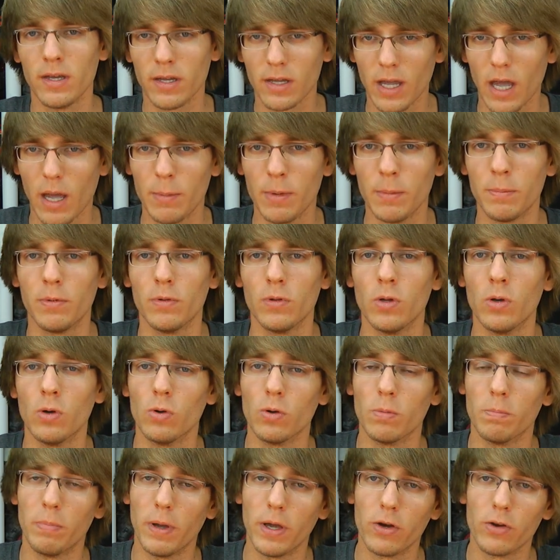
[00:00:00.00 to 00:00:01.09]
comment below,
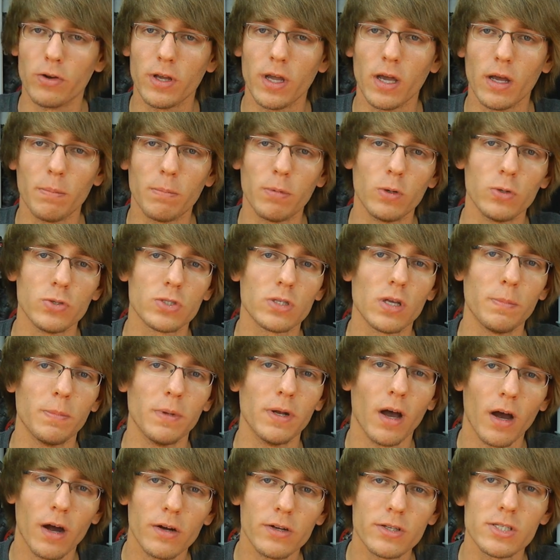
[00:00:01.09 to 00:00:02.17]
or better yet, post up
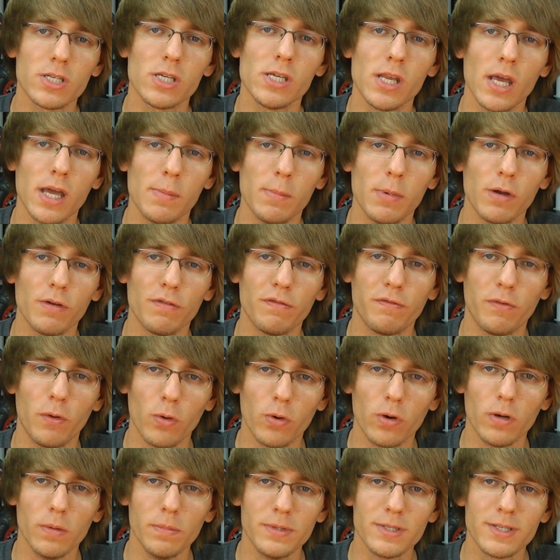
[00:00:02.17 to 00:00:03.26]
at RC Nightmare
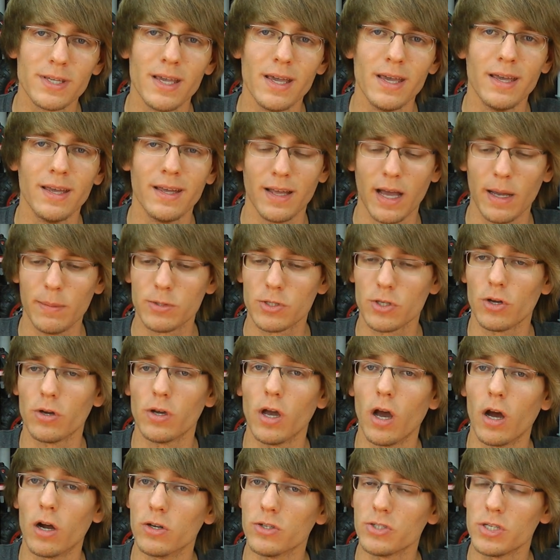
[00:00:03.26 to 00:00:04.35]
forums, I'm sorry,
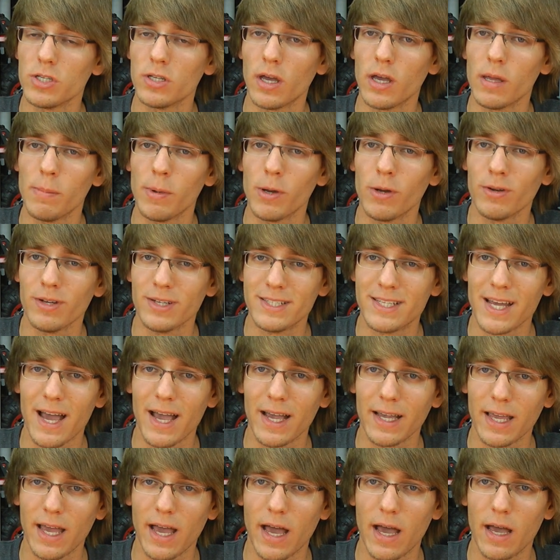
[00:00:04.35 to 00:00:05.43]

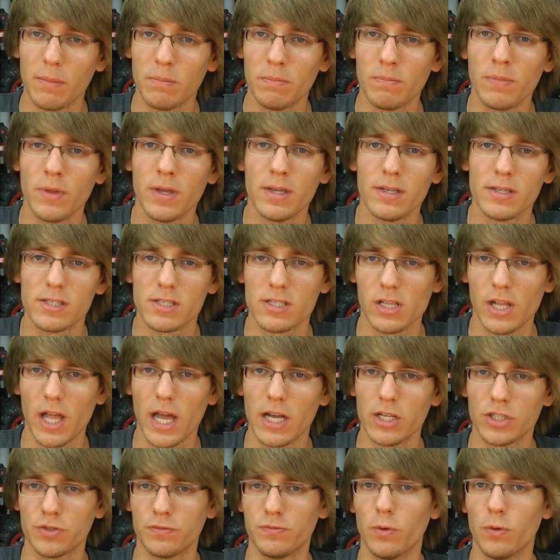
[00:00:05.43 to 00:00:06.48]
rcnightmare.com slash